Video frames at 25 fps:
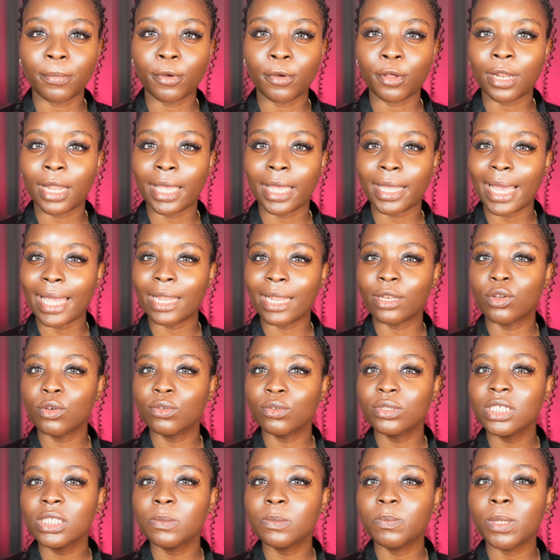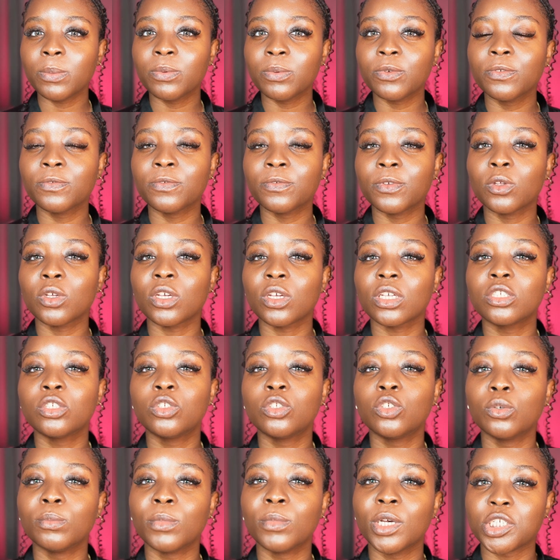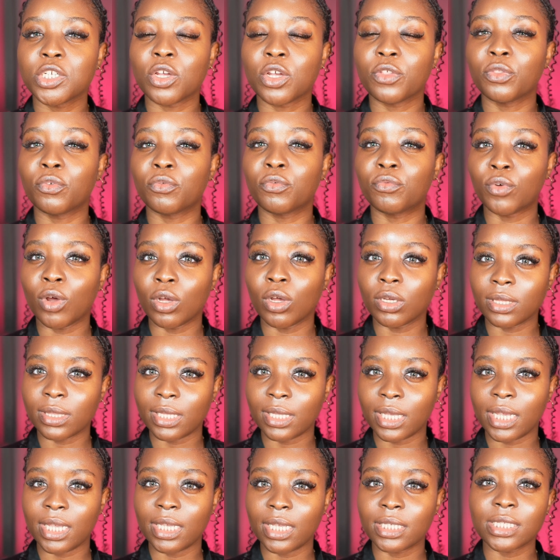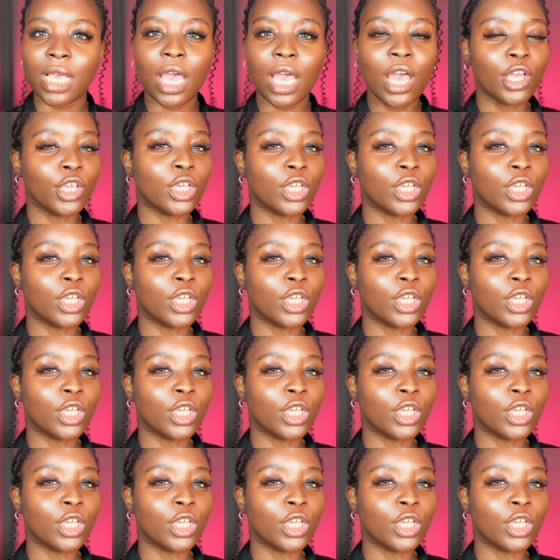but like I notice people focus too much on the wrong things.